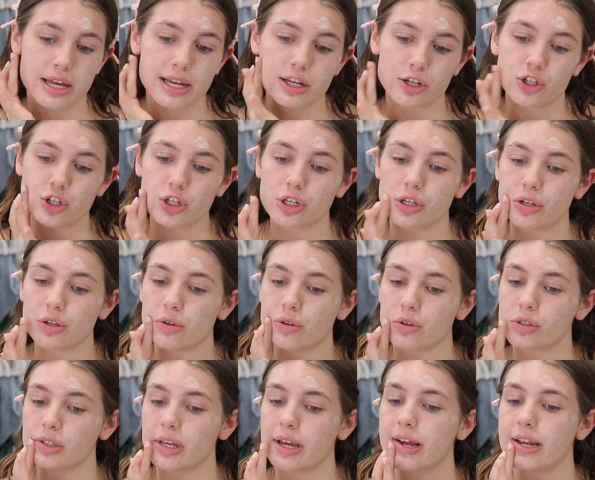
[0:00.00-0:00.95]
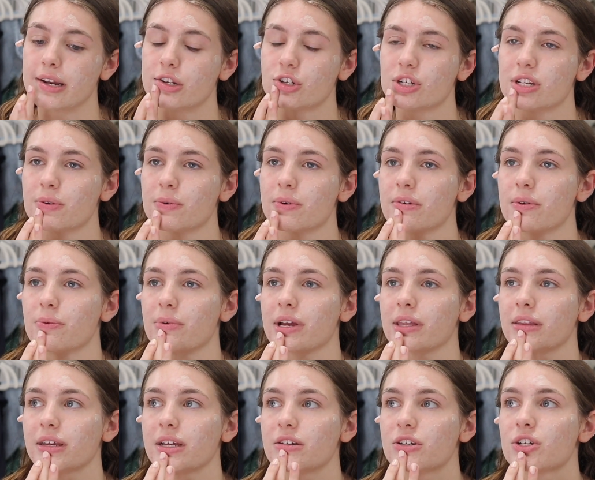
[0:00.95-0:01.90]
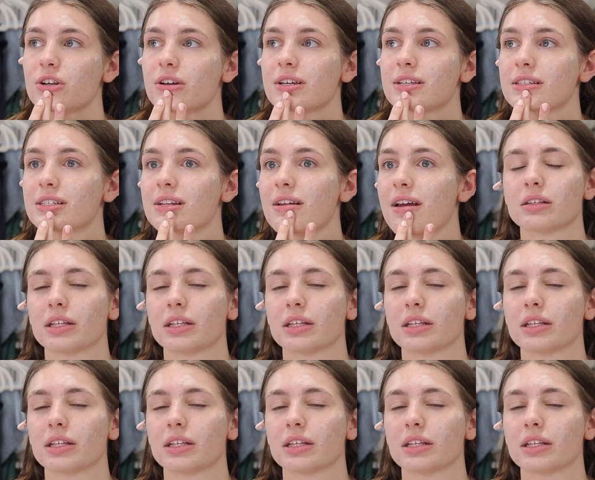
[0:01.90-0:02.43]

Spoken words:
issues, and she would really just